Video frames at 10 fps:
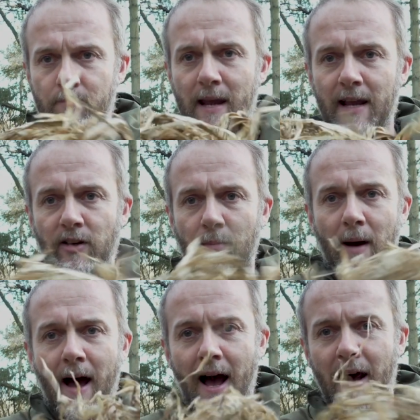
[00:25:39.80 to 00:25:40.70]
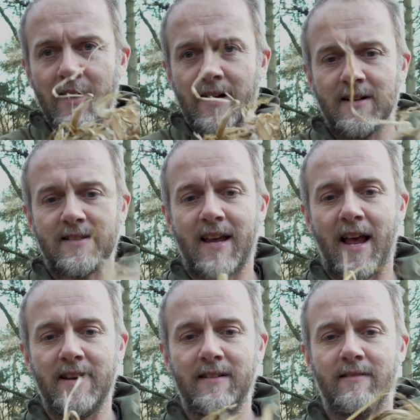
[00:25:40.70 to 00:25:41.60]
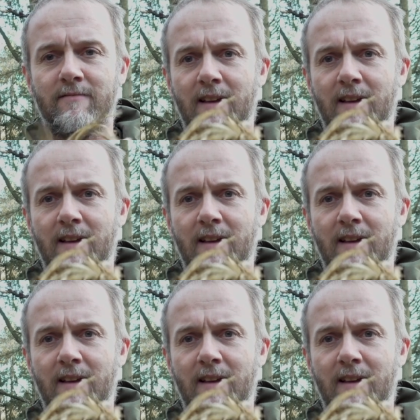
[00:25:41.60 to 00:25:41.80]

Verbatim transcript: peeled apart, turned